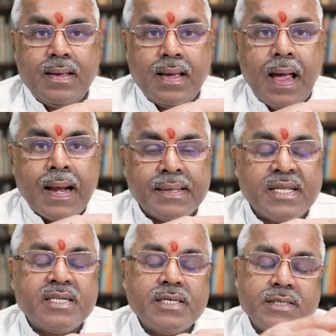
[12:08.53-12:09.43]
And
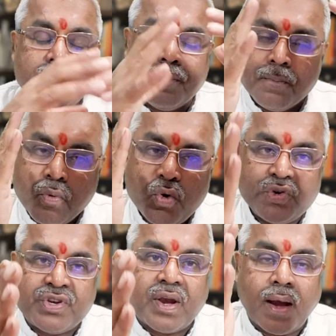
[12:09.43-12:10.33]
this is the
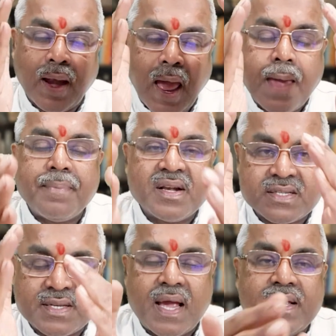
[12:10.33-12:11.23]
most reliable
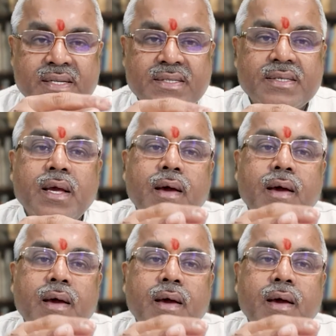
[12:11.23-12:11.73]
science.